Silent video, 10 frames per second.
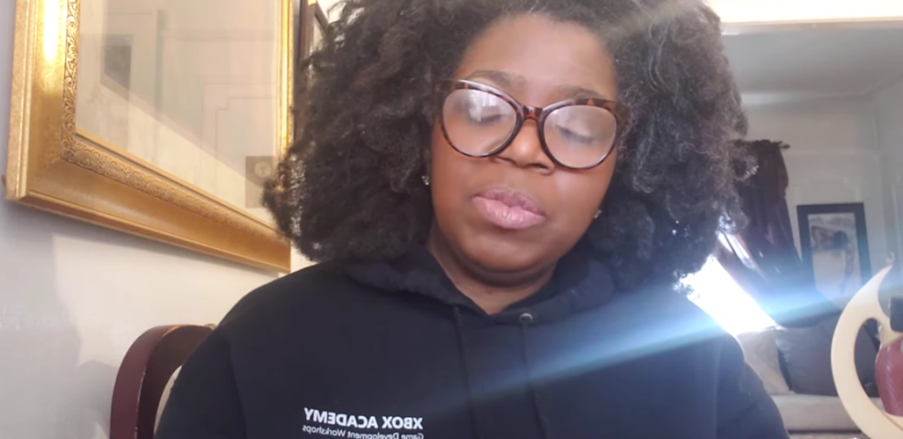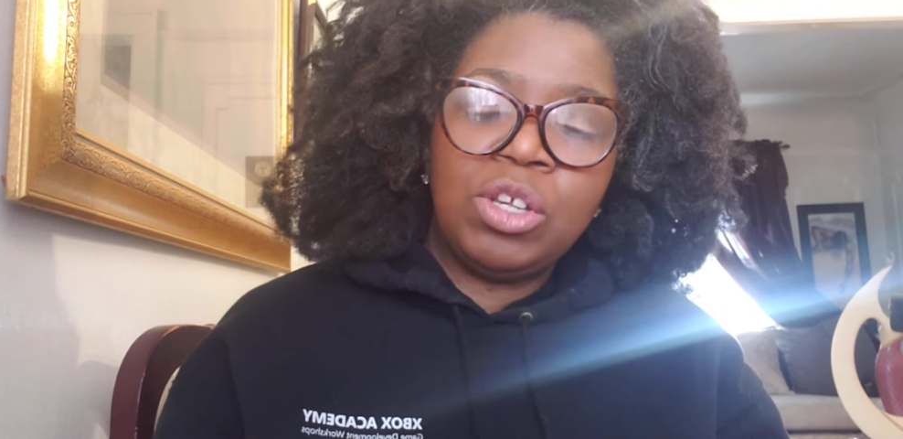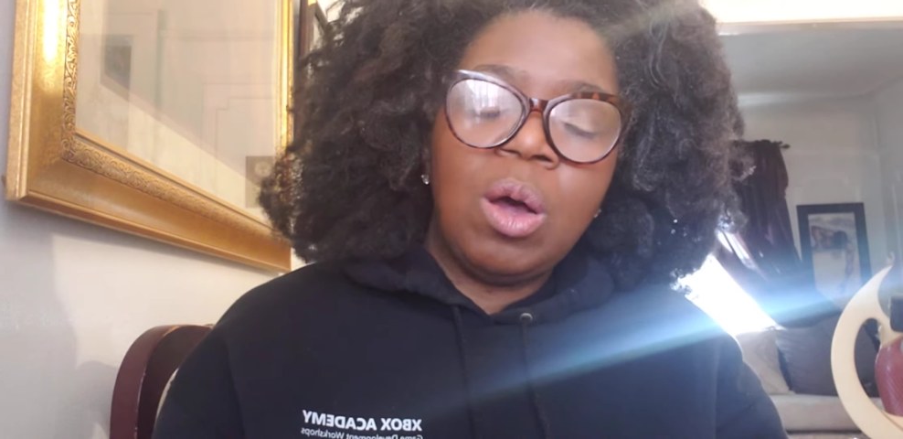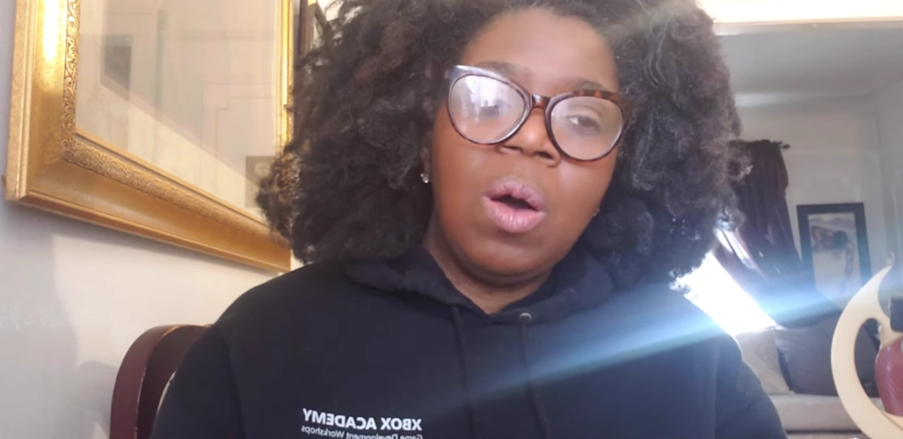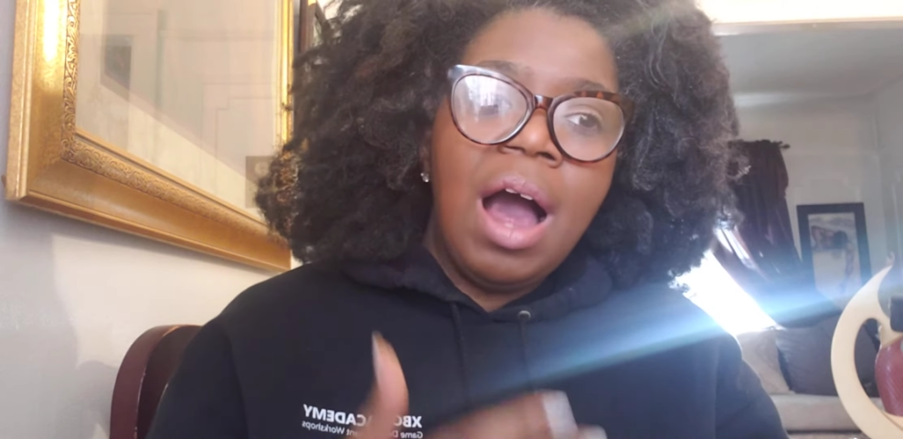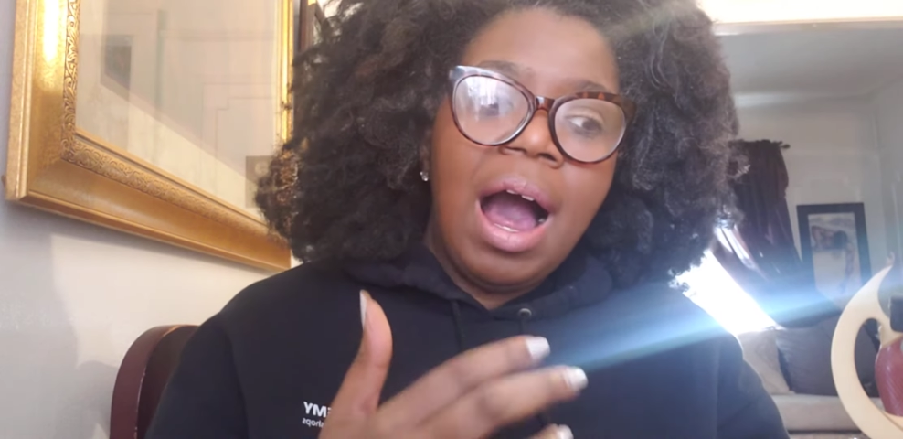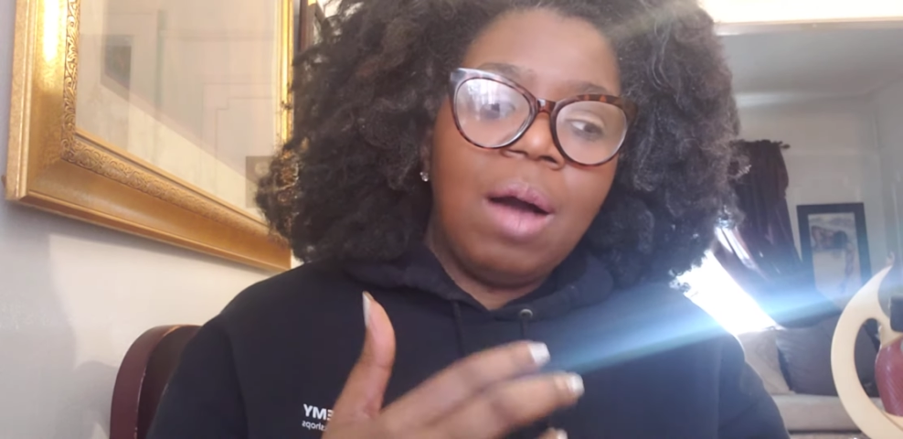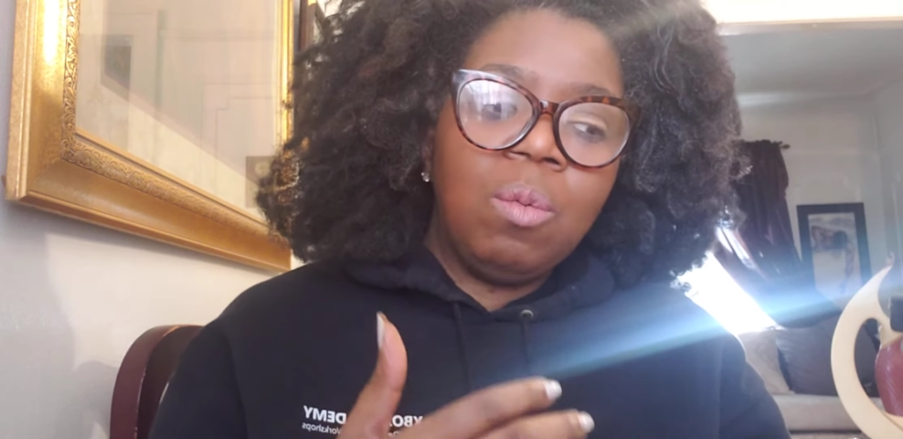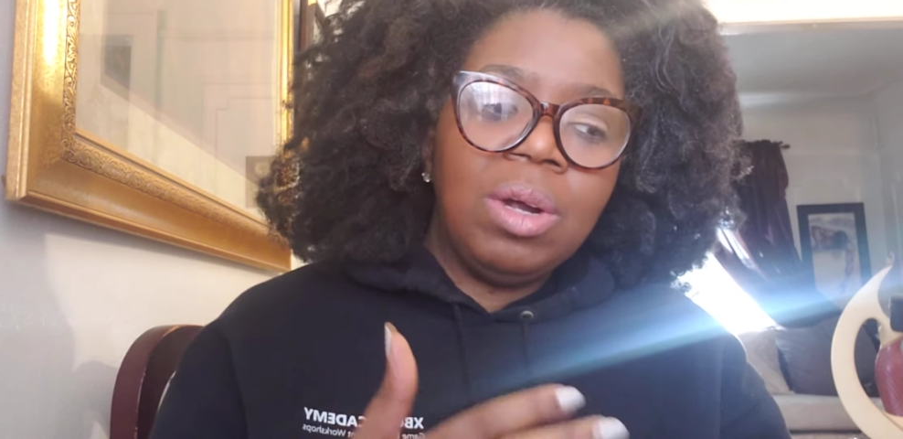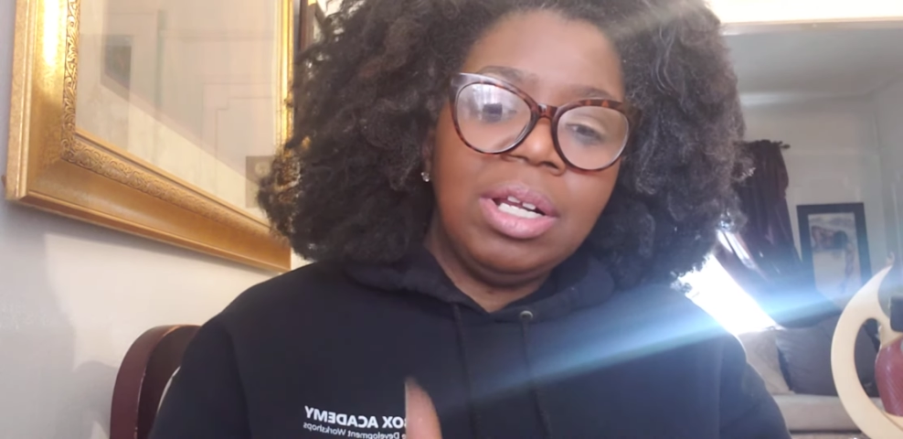So
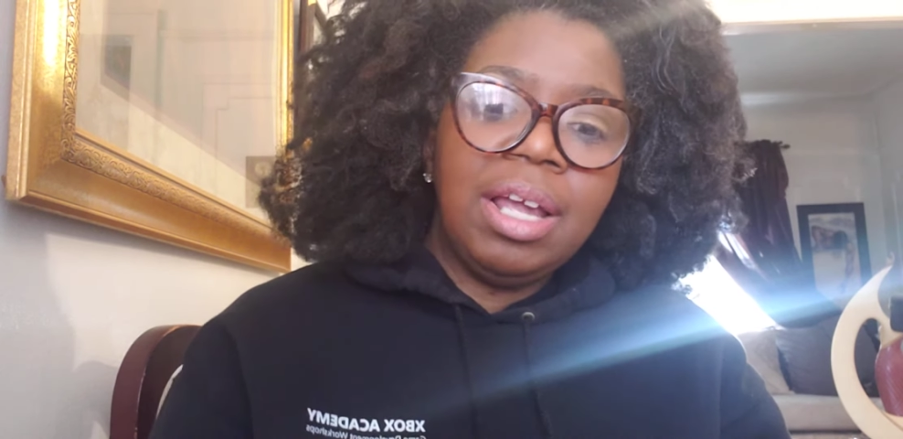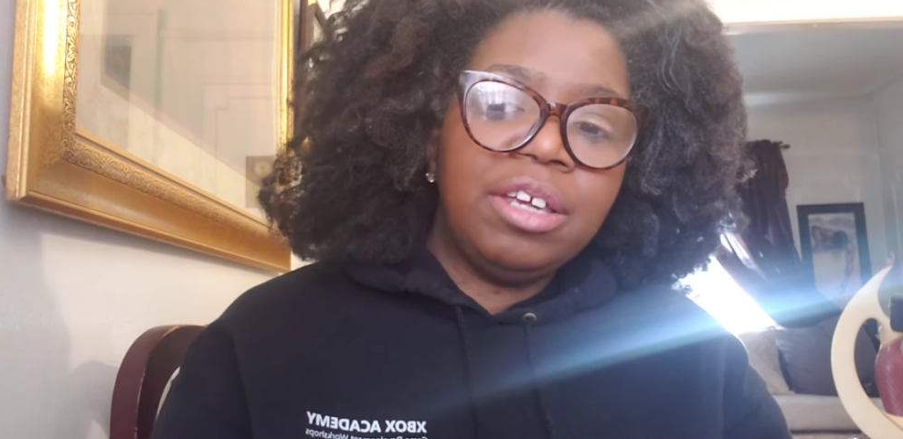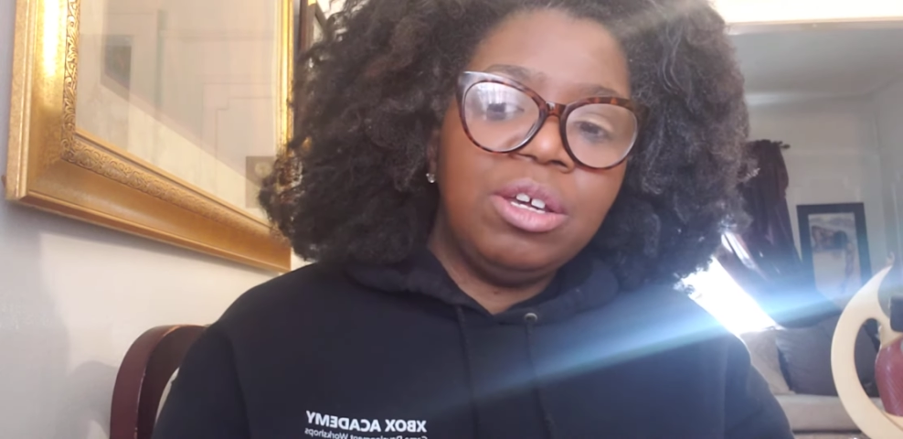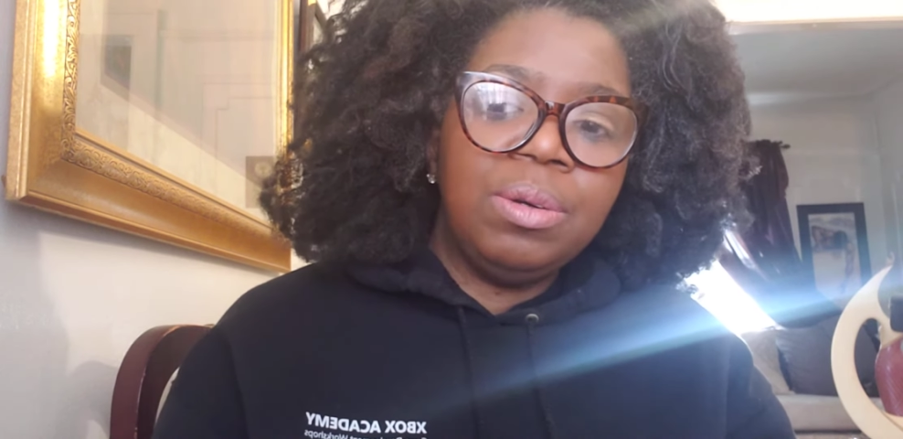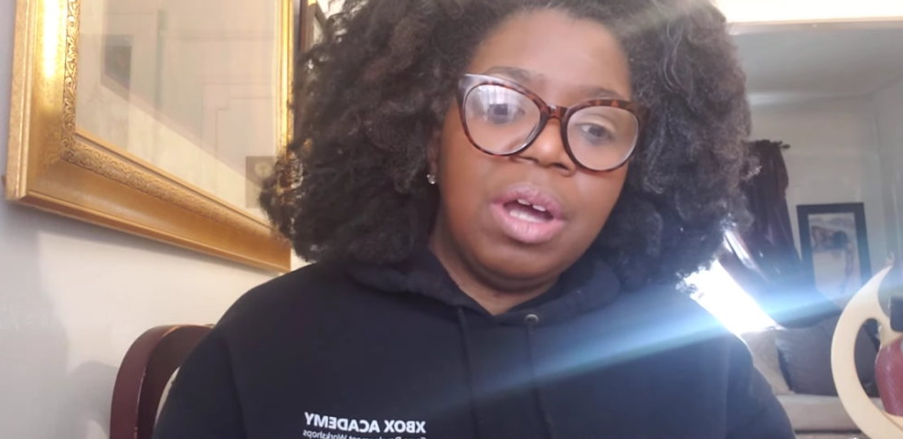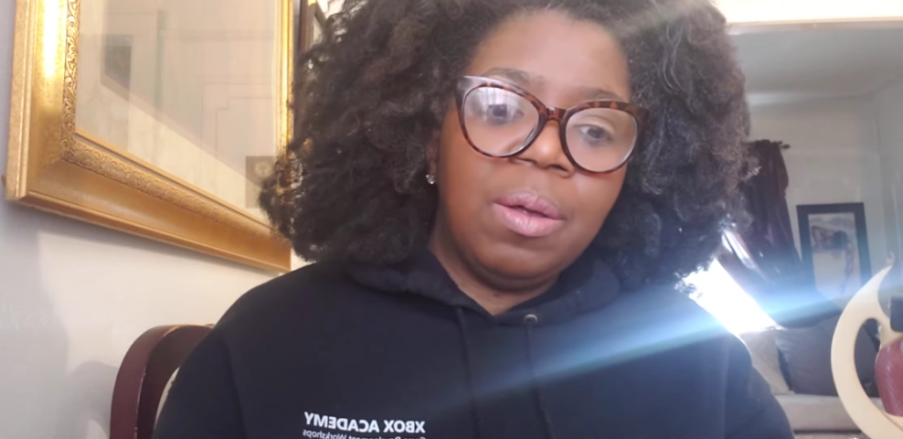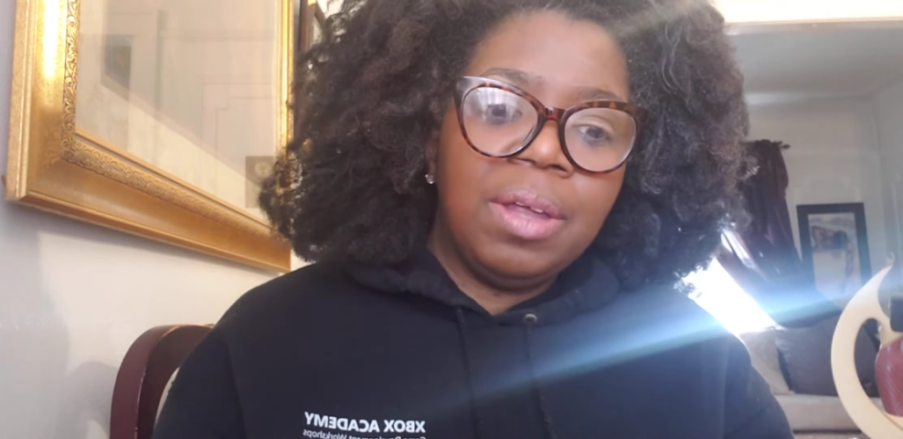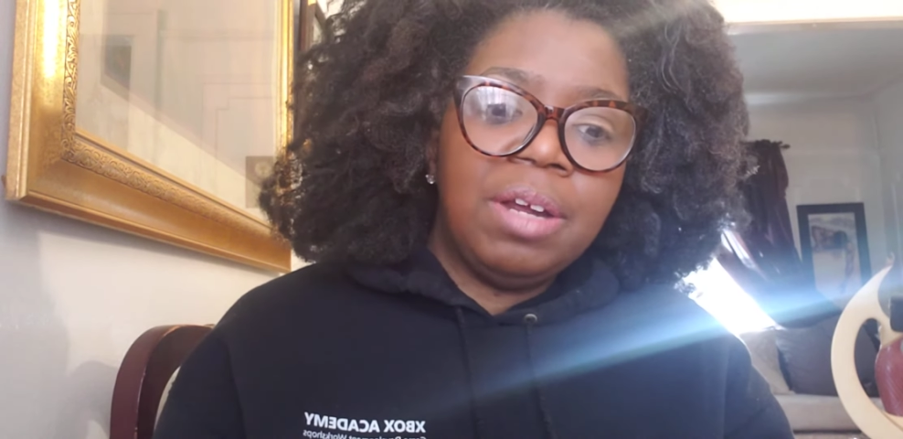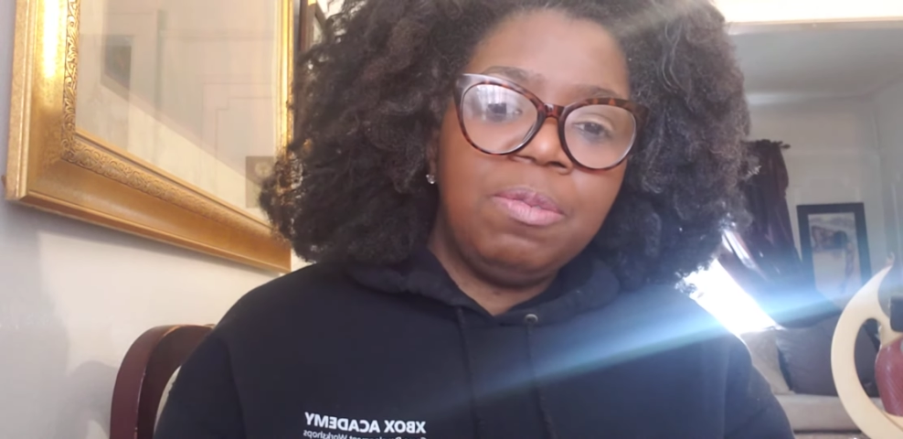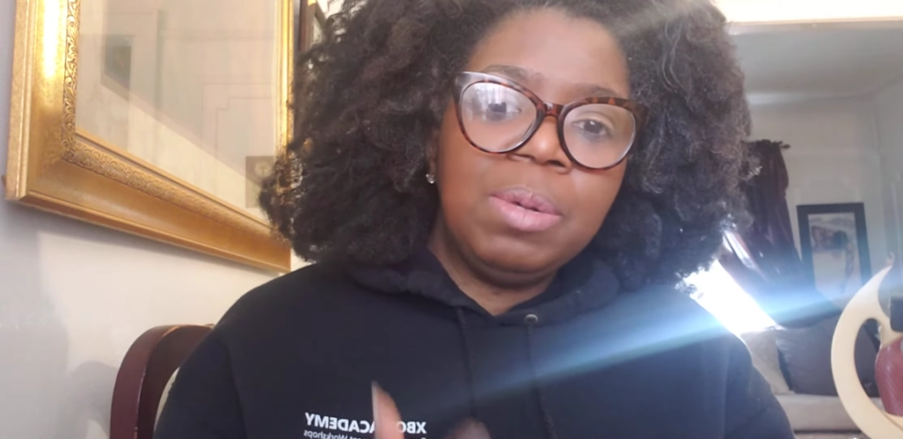I want to let you know
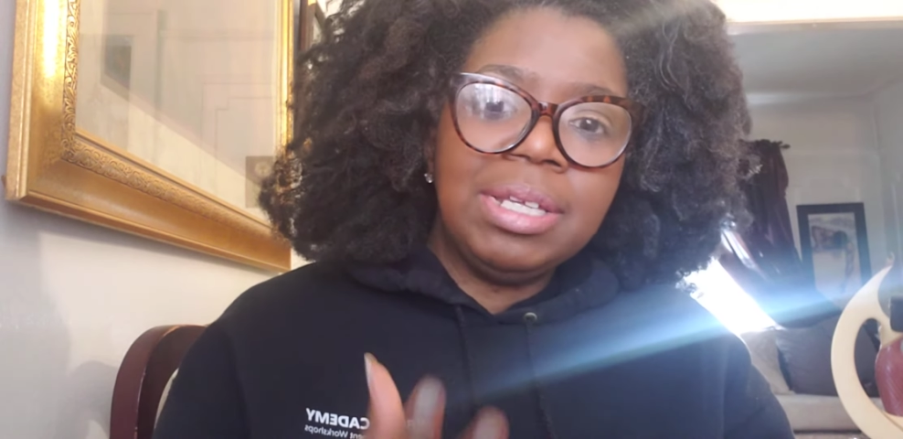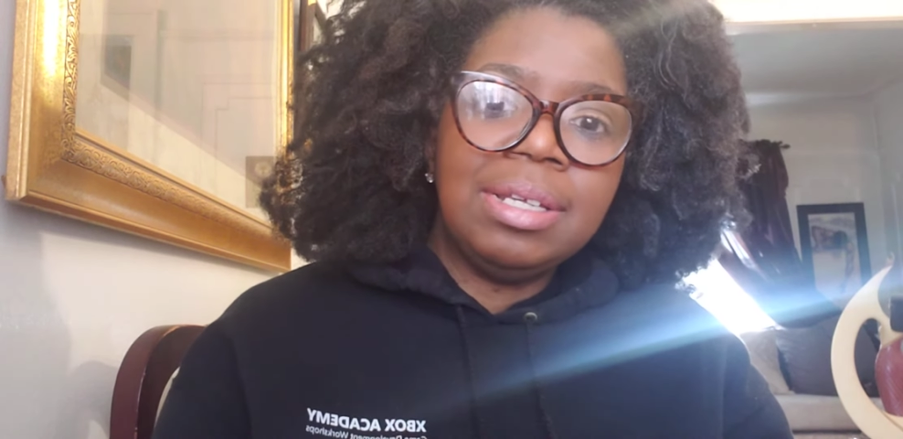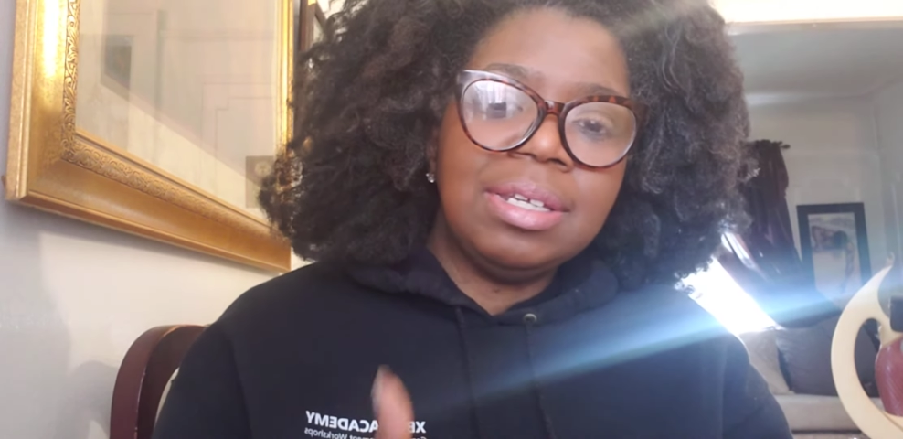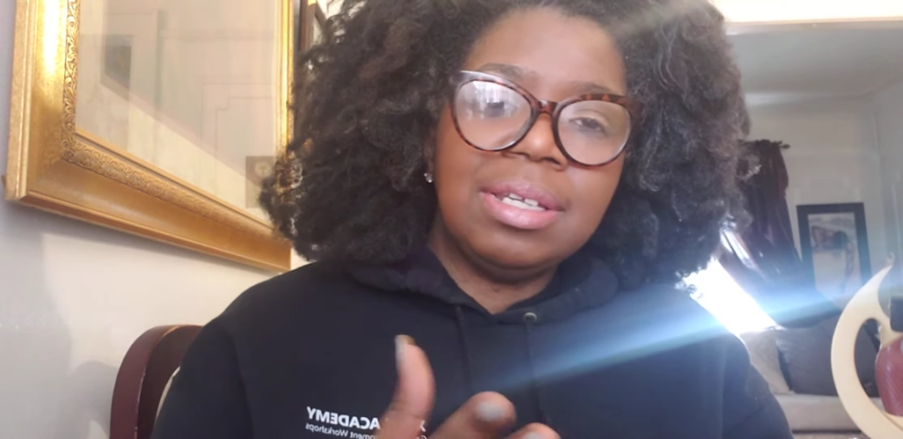that if business